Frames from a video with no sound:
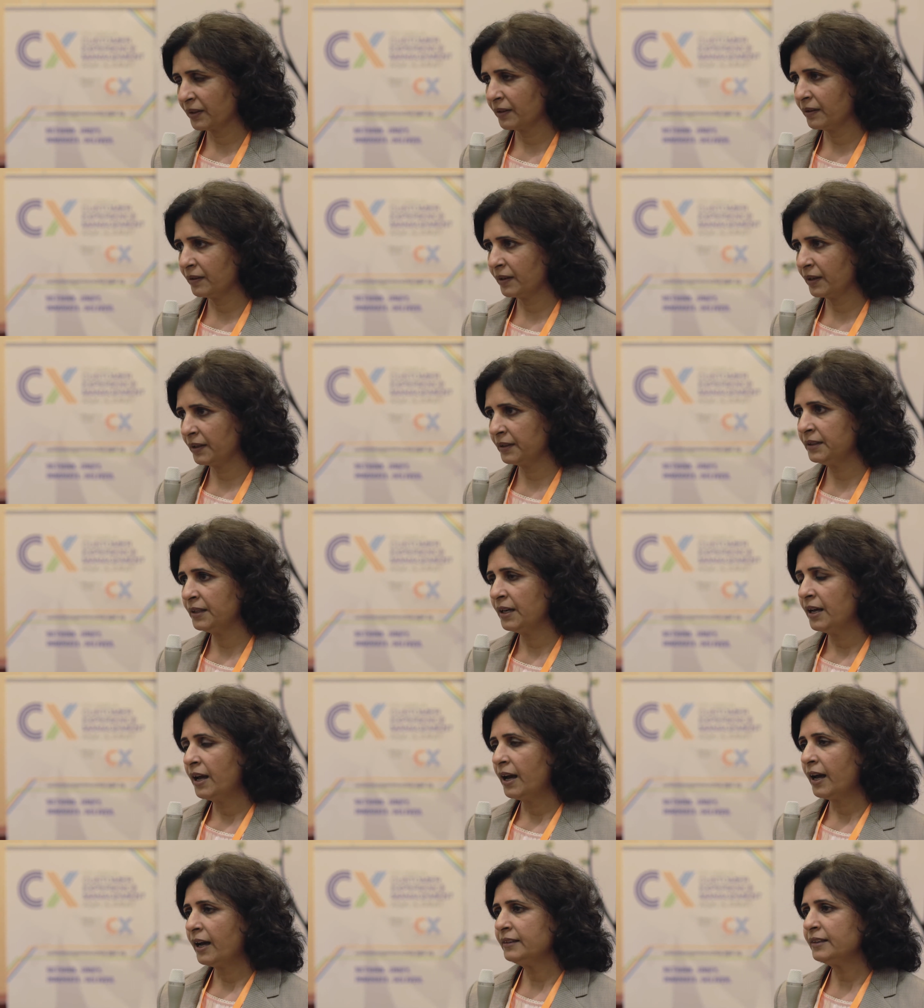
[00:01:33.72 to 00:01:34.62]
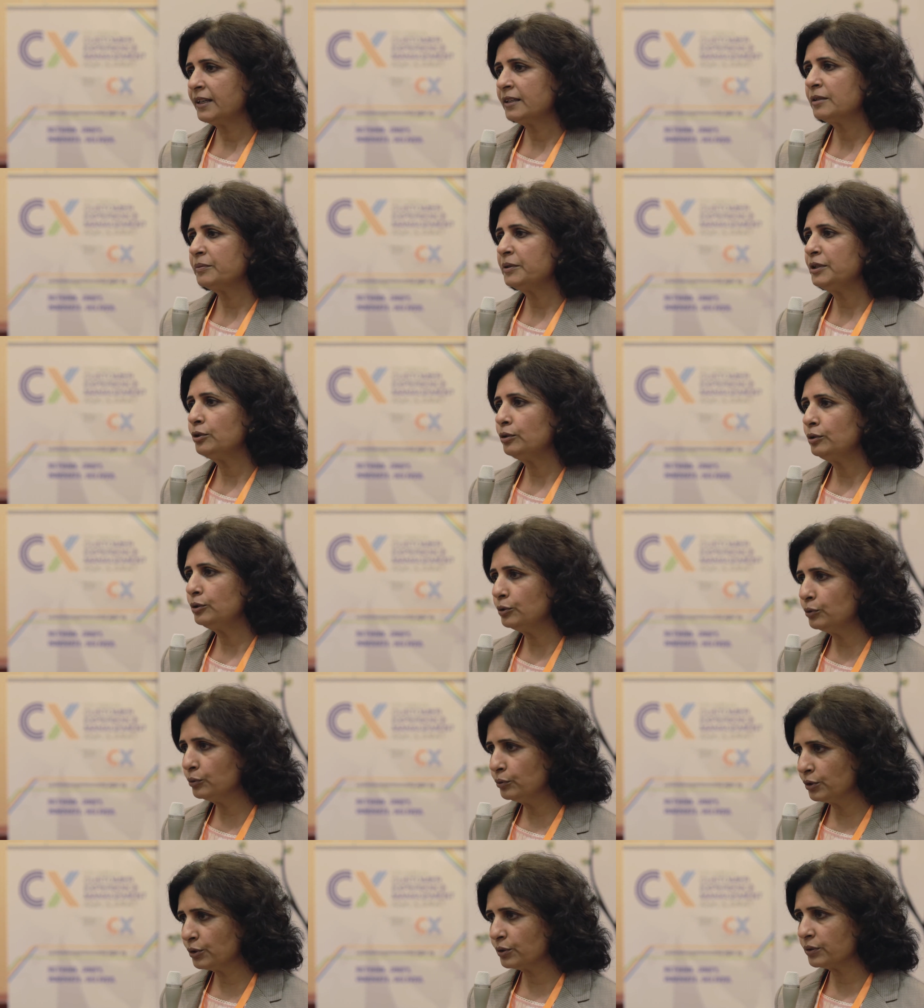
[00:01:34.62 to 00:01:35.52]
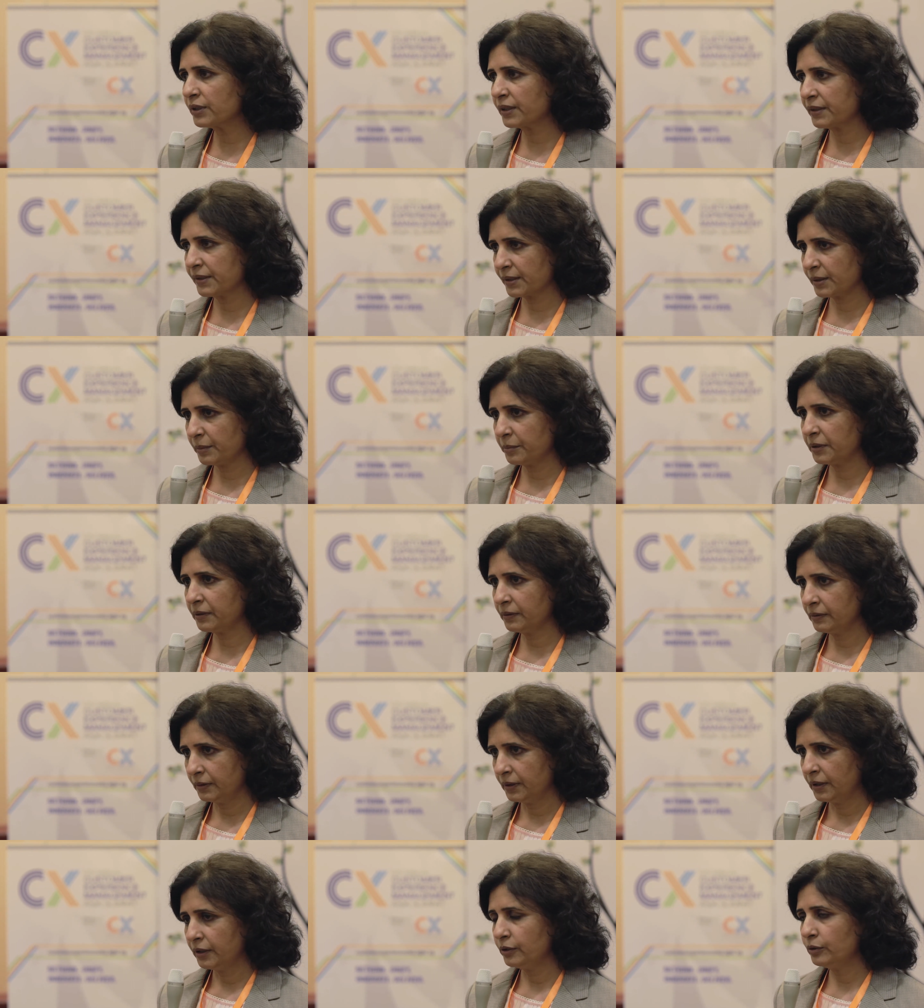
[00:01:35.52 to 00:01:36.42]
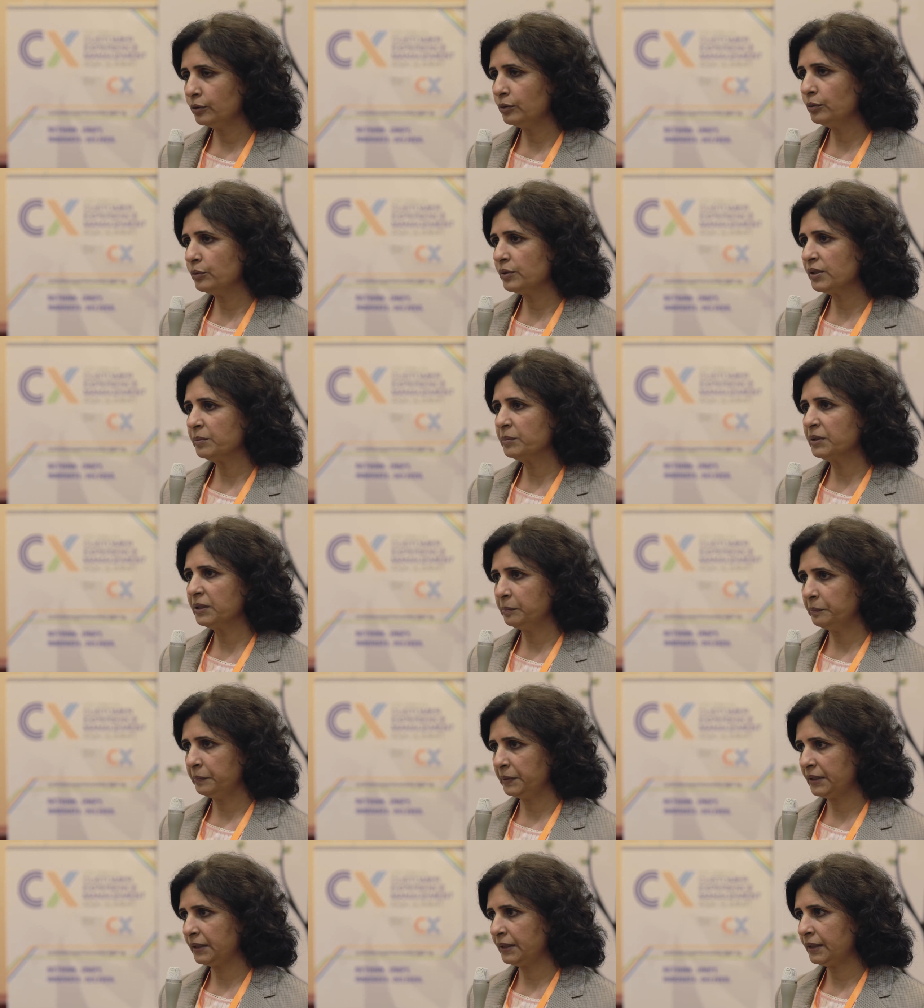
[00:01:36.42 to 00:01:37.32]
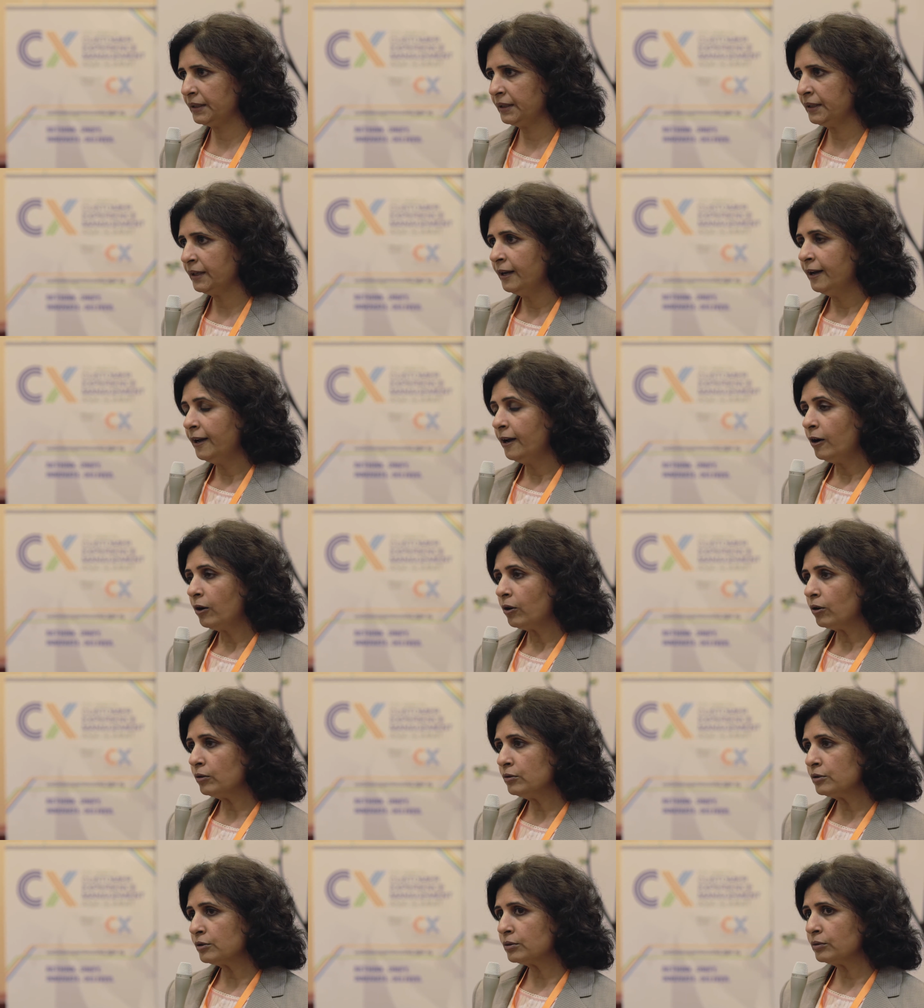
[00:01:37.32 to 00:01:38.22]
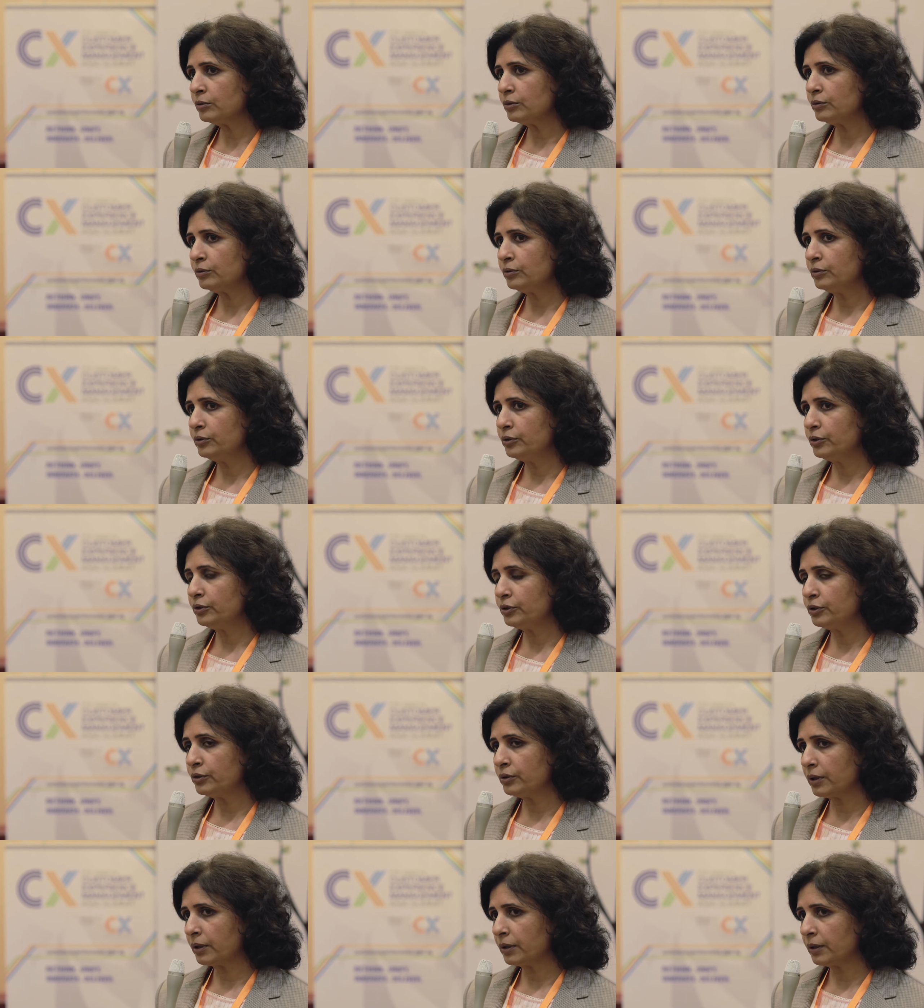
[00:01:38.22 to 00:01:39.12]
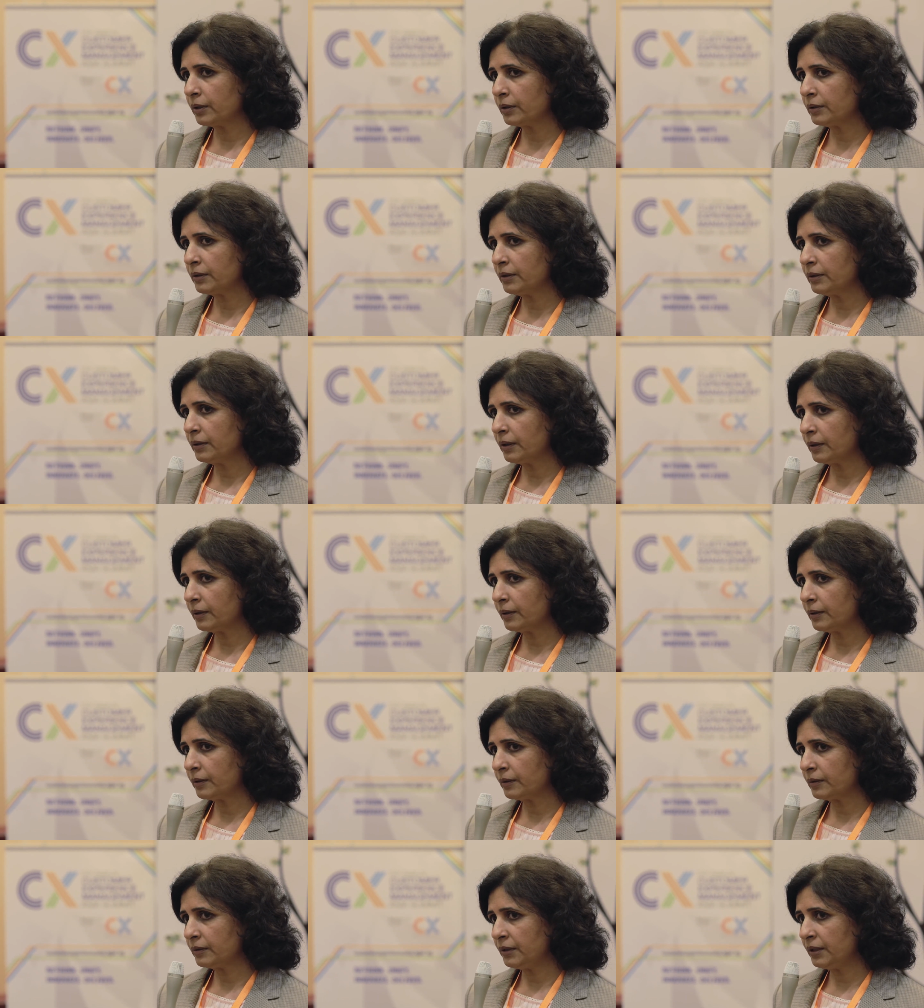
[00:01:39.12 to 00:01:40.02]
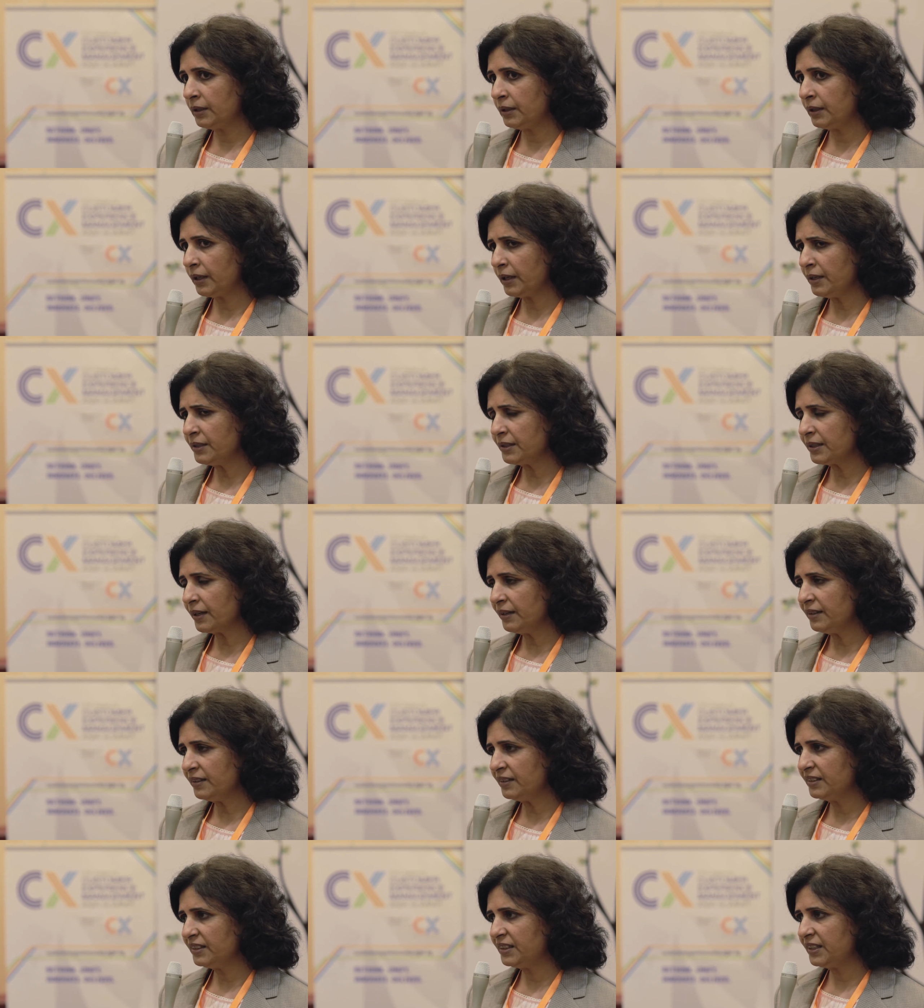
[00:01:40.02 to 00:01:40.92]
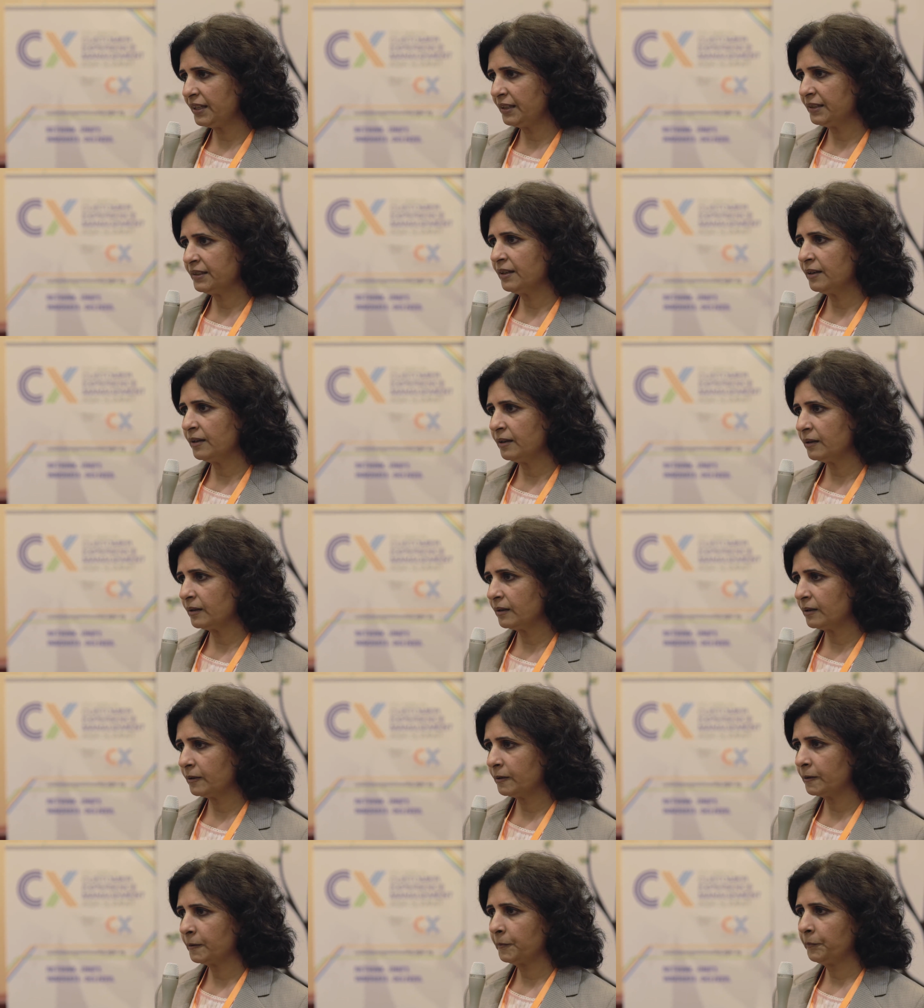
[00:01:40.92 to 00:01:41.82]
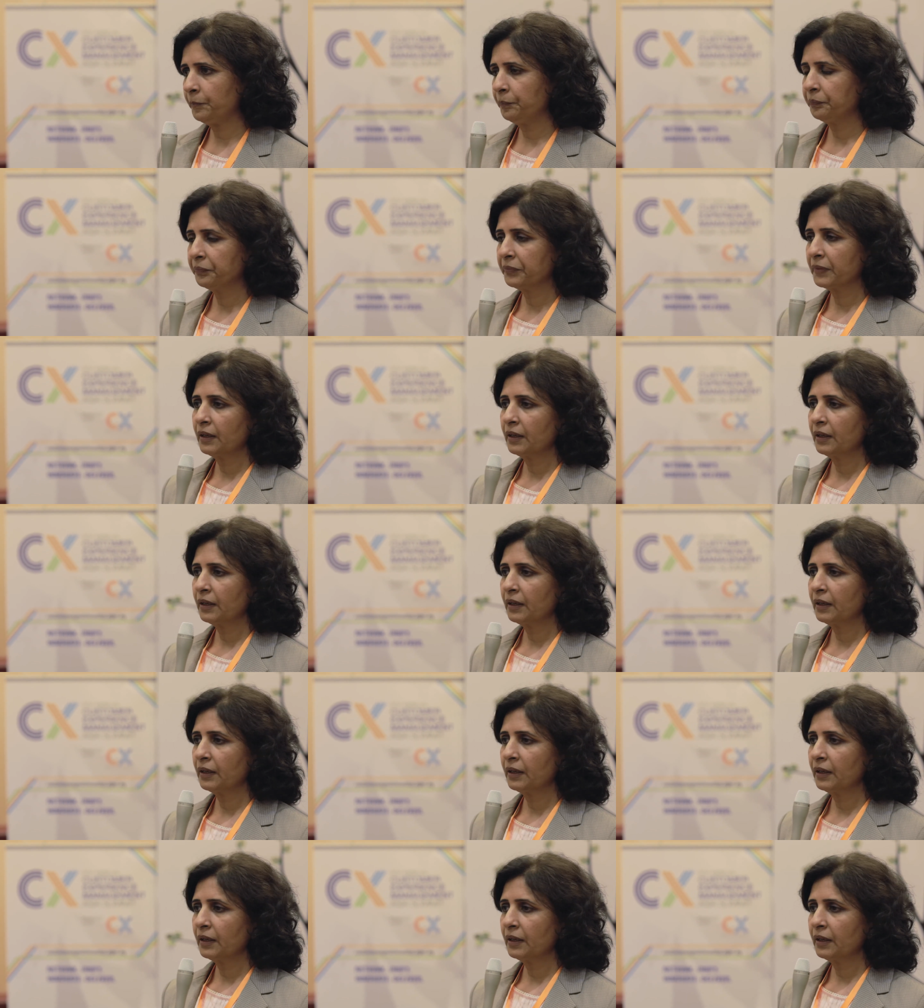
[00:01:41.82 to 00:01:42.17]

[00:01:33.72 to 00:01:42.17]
right? And that's when you lose your customer. You lose him completely. Also, to the entire data